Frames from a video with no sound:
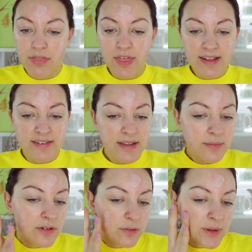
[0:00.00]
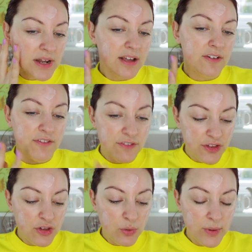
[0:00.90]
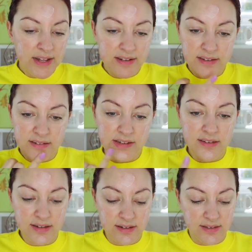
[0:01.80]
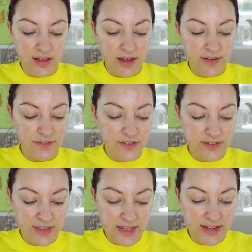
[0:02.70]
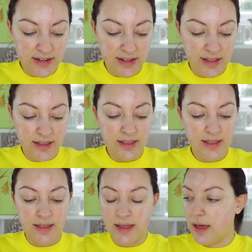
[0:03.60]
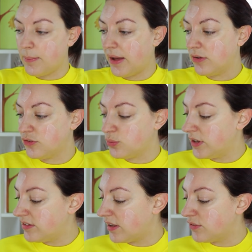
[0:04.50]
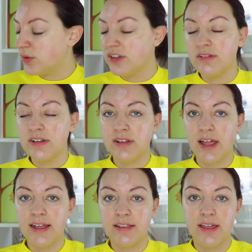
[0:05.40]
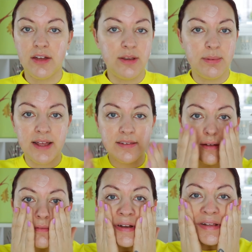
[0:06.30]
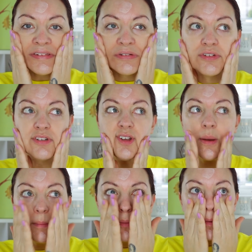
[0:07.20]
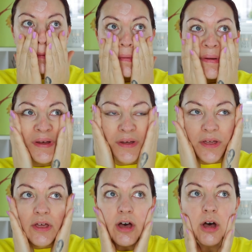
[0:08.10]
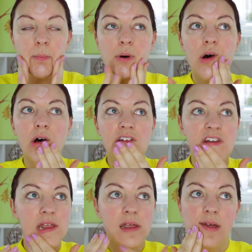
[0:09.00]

there seems to have been like a few instances that I've seen about Twitter. Twitter is like the only place I really sort of stumble upon